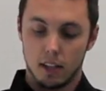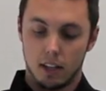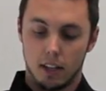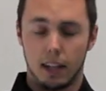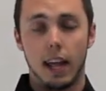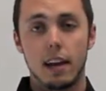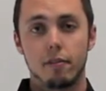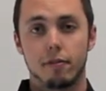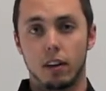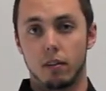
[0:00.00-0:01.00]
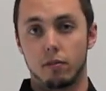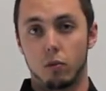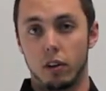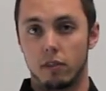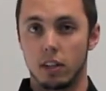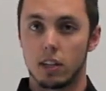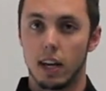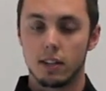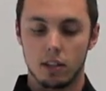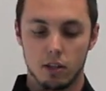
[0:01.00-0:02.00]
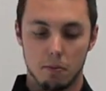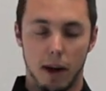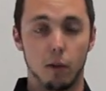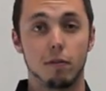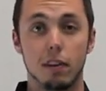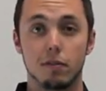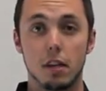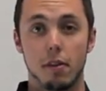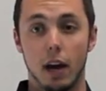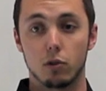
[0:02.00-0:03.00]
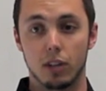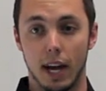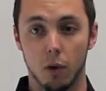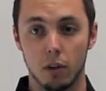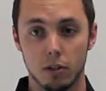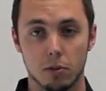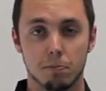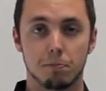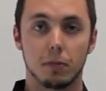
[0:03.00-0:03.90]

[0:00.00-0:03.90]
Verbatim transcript: The life of one of these lights is about 50,000 hours.